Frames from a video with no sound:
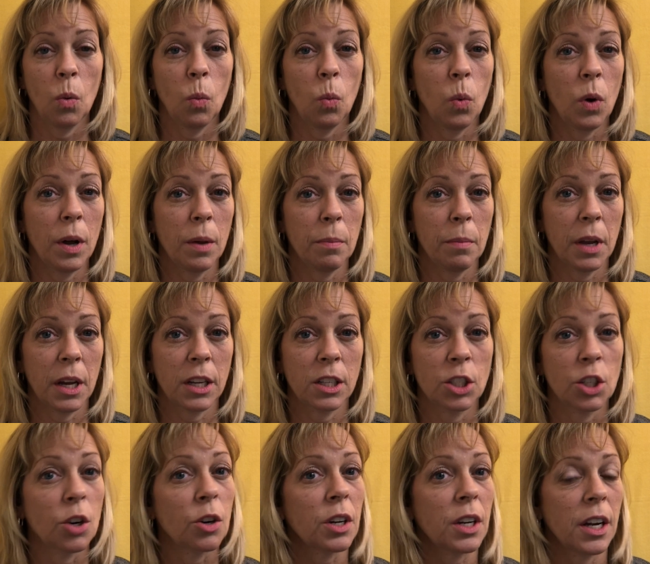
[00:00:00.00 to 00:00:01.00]
What makes
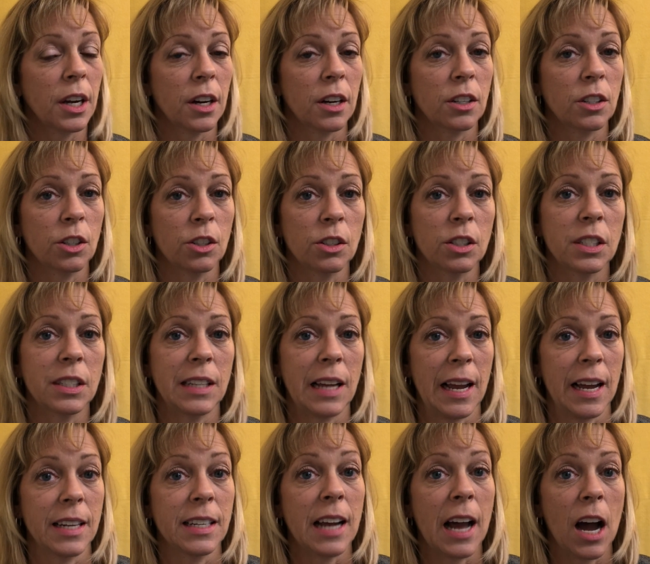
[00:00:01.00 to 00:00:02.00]
your character
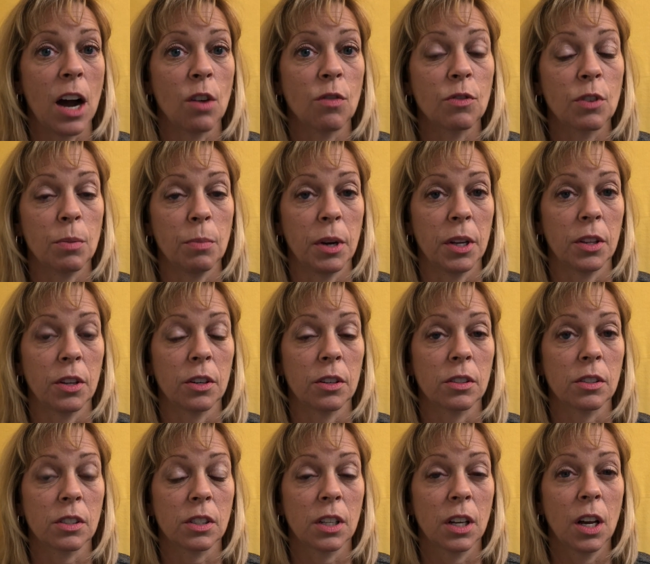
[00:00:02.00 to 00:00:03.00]
stand out from
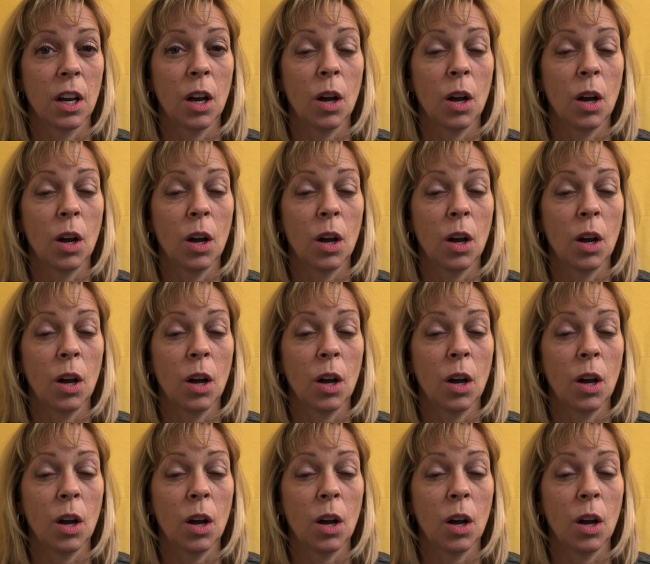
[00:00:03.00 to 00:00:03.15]
others?